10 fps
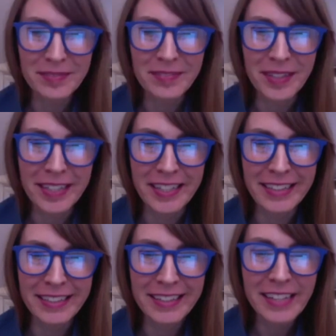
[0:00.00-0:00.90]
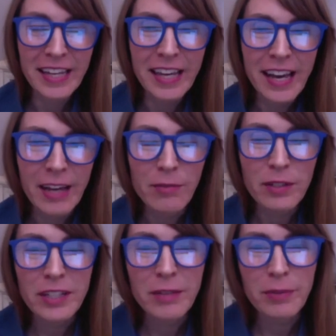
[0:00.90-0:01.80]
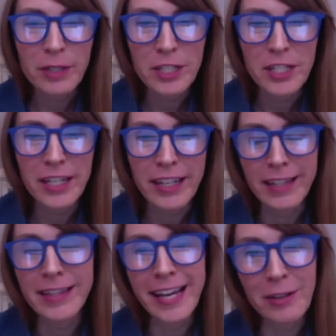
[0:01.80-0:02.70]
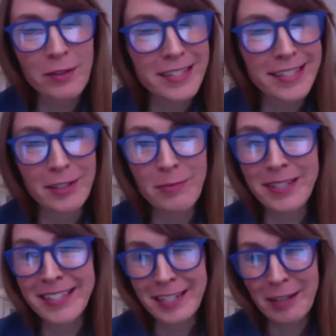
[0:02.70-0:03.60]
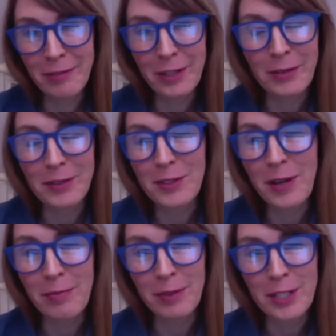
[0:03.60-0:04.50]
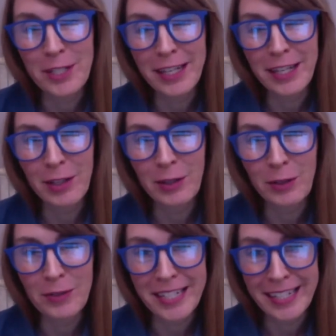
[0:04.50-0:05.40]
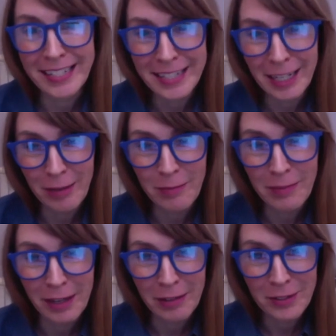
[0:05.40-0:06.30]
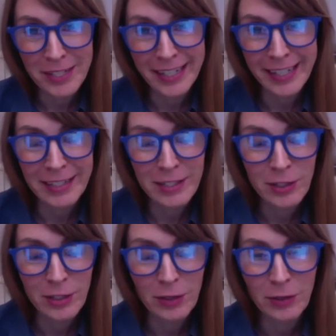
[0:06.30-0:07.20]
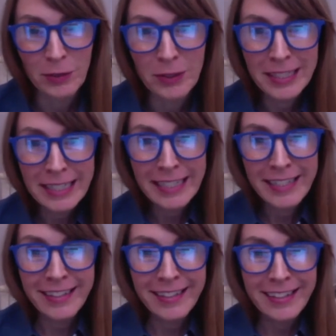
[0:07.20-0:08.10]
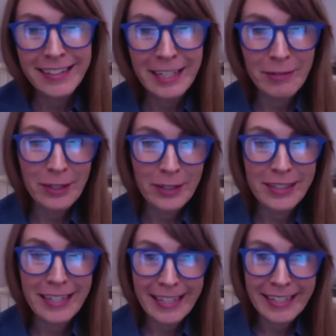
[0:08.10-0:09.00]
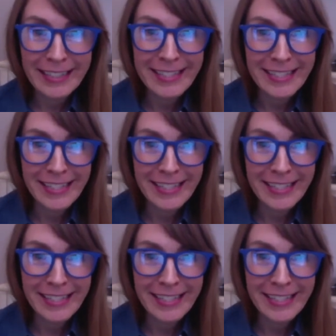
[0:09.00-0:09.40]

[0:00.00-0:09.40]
Right. I really appreciate, and I know this is such a busy time for you, and so I appreciate you taking time out of your day to give our clients